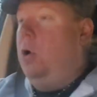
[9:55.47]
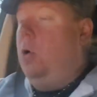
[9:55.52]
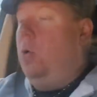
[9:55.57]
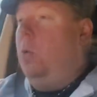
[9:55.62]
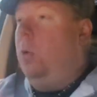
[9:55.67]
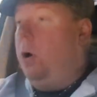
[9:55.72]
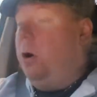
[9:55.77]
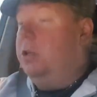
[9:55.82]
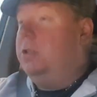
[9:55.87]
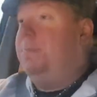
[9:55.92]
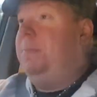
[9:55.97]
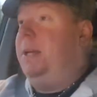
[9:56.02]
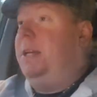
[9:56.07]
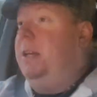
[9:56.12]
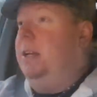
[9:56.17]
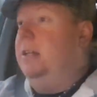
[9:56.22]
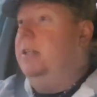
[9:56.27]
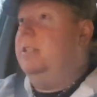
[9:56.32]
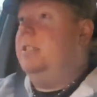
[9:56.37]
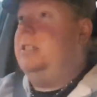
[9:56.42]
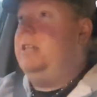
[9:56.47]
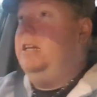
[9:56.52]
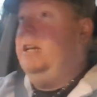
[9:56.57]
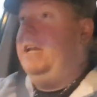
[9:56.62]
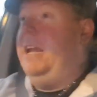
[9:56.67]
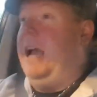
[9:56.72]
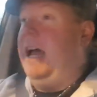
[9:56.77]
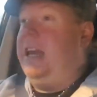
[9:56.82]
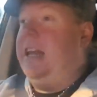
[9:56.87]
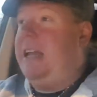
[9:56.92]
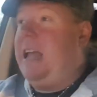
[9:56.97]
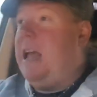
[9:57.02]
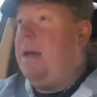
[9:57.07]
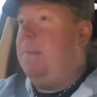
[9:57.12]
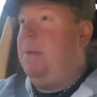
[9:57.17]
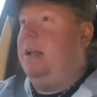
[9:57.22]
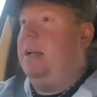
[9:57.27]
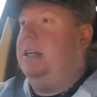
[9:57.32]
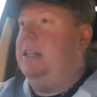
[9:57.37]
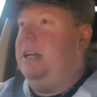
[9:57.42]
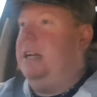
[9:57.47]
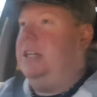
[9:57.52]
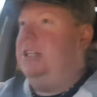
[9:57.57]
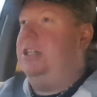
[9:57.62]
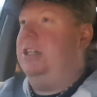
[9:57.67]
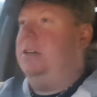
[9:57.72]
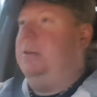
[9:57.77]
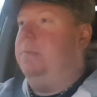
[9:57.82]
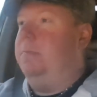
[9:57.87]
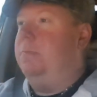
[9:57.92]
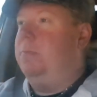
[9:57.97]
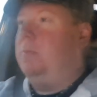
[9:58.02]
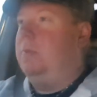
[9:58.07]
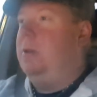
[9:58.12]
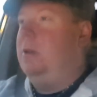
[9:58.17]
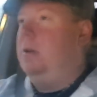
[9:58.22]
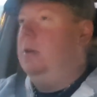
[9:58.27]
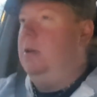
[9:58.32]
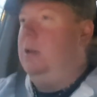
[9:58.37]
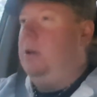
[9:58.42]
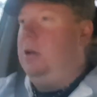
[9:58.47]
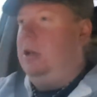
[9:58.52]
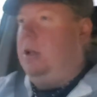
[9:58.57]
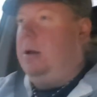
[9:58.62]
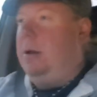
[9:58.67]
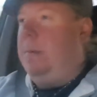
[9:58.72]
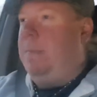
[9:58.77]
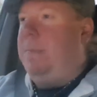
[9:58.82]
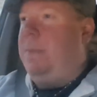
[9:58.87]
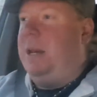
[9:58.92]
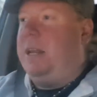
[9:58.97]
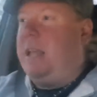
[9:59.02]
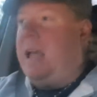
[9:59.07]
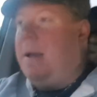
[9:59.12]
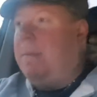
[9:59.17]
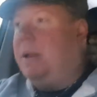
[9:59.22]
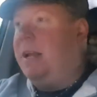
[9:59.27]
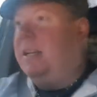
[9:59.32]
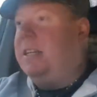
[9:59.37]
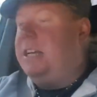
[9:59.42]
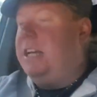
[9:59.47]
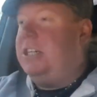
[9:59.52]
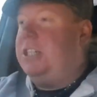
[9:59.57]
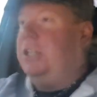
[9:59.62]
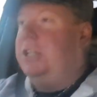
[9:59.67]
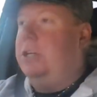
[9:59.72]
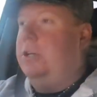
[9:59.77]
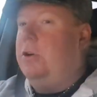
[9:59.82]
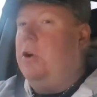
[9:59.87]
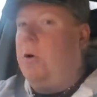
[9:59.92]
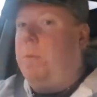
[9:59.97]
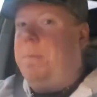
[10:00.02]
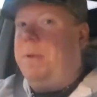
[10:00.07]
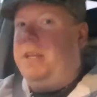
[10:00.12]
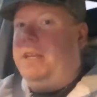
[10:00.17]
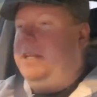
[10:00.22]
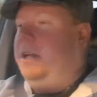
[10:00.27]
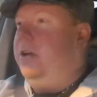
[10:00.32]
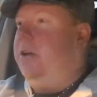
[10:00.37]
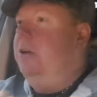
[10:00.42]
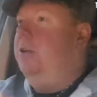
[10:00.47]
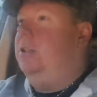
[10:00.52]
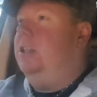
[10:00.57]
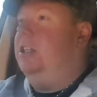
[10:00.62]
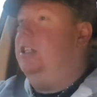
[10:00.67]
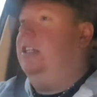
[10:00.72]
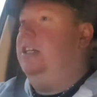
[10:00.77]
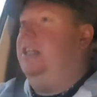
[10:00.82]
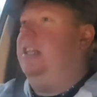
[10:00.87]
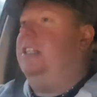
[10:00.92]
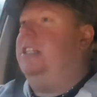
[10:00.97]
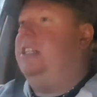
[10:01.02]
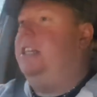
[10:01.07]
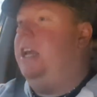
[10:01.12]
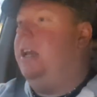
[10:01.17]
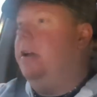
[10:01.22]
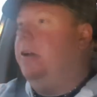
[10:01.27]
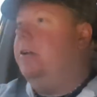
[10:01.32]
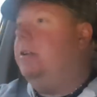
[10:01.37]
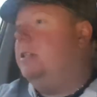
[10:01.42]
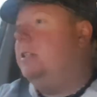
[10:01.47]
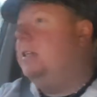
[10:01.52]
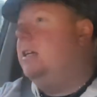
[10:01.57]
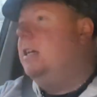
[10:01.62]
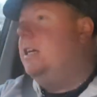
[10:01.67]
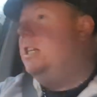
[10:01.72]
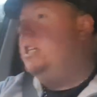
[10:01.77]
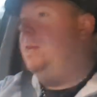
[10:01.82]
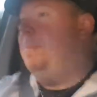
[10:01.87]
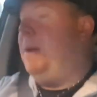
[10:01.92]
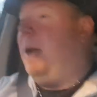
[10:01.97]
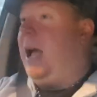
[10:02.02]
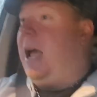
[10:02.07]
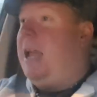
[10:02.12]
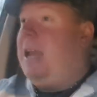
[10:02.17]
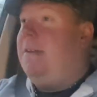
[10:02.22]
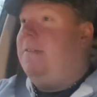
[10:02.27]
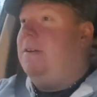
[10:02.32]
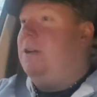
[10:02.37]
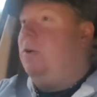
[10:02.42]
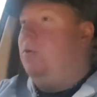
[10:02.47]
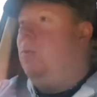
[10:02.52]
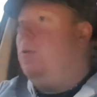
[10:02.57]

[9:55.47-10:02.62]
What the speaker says: was because he had a gambling addiction. But a gambling addiction cannot be used as an excuse to behave in a